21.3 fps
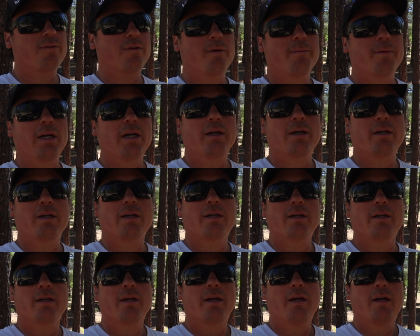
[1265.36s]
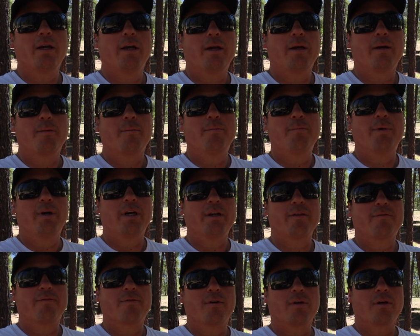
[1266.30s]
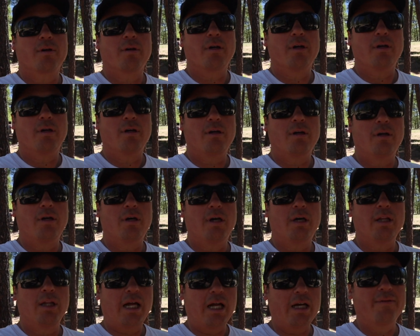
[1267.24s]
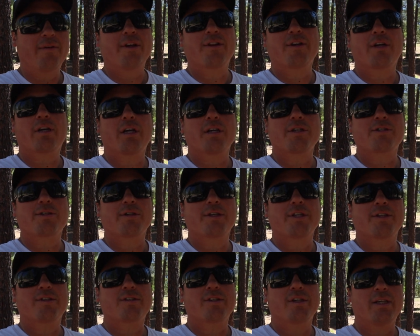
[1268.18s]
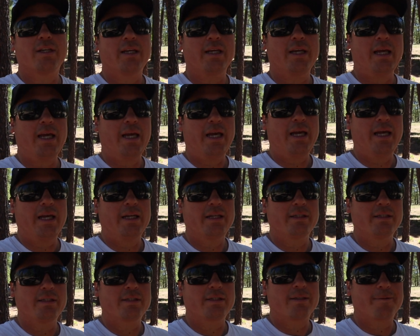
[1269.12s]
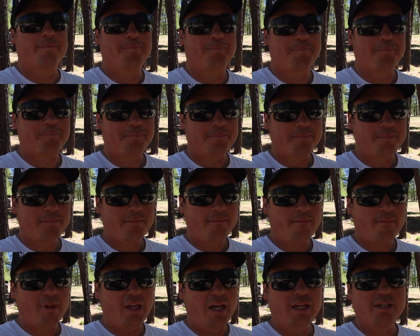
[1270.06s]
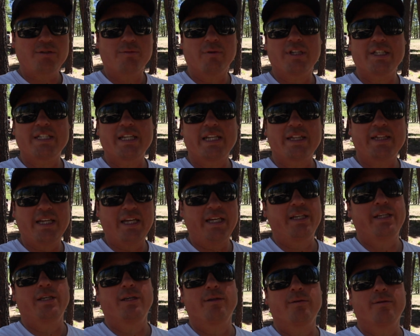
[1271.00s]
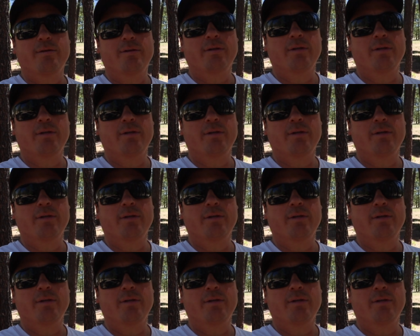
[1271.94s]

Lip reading: for America, but for a lot of other countries. And I just want to say thank you.